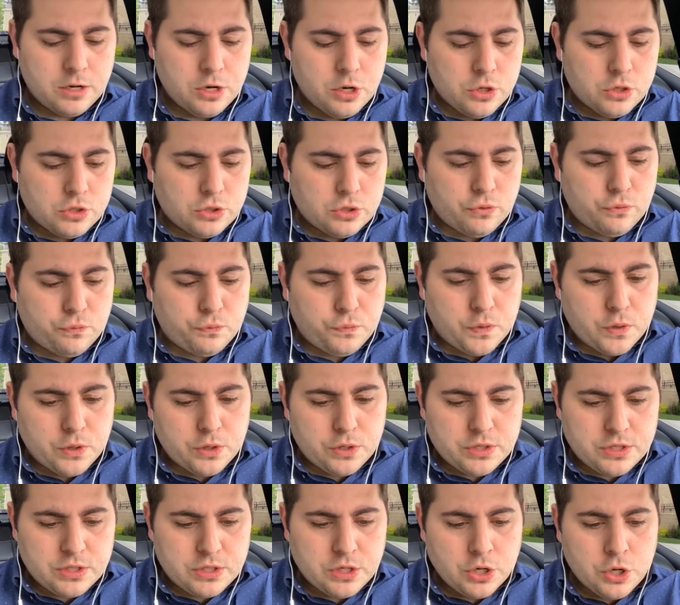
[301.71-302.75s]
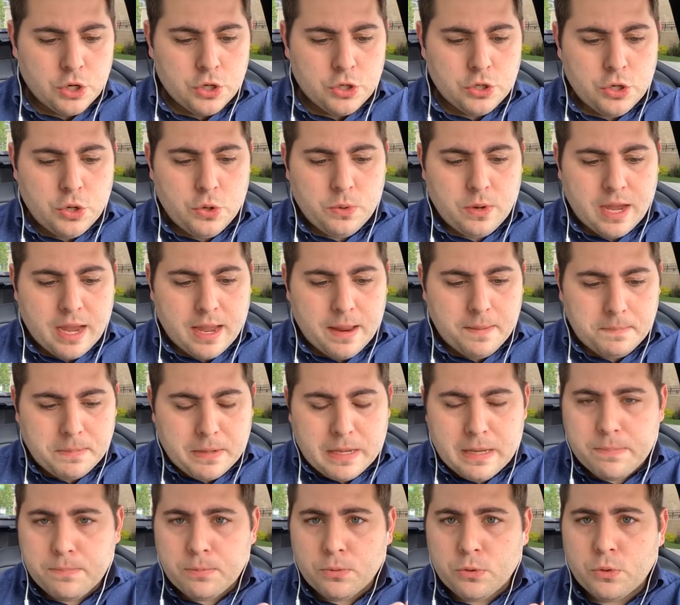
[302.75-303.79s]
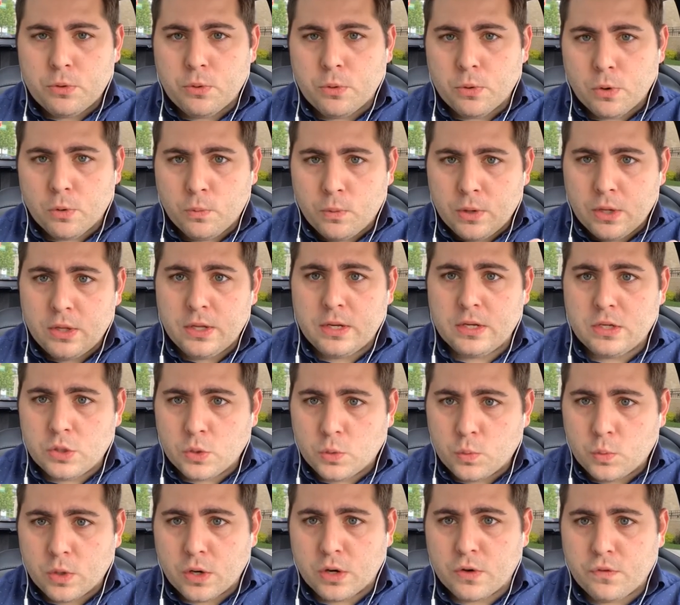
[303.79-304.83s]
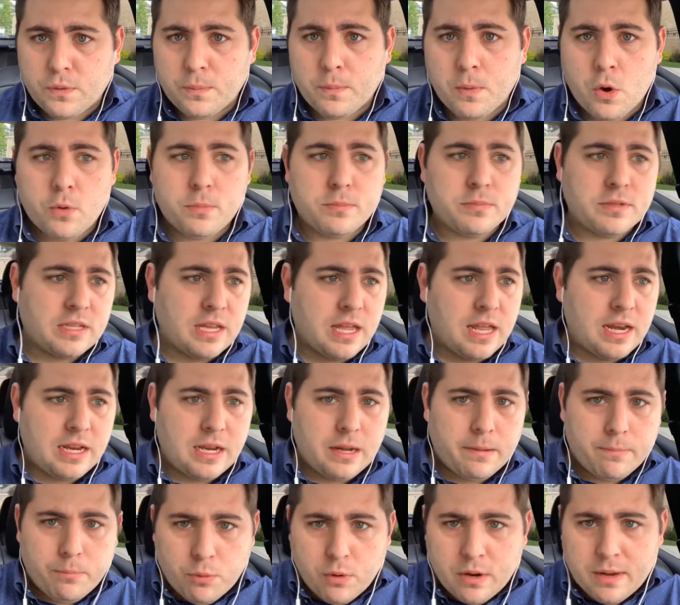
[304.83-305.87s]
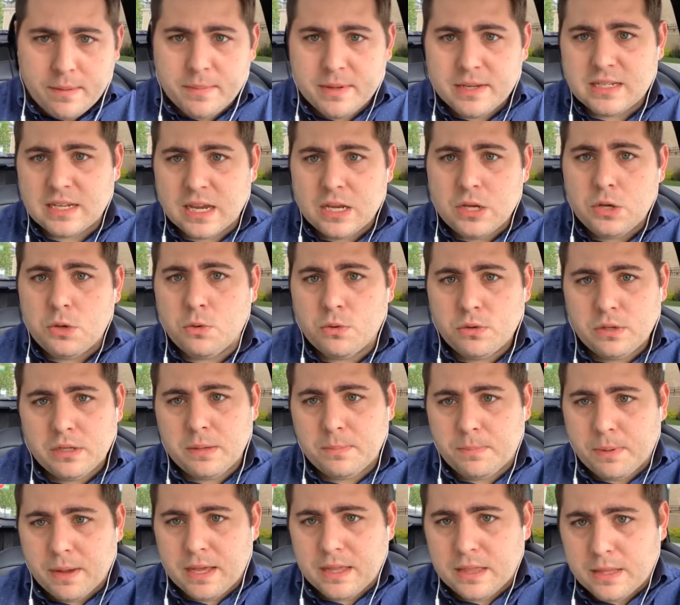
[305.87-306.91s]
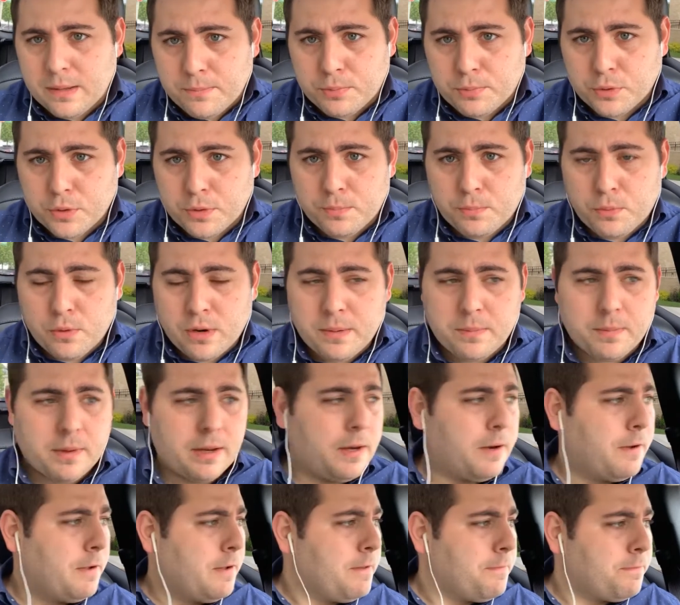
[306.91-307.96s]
So first, you get people who are willing to work from home, setting appointments, and you only pay them per appointment.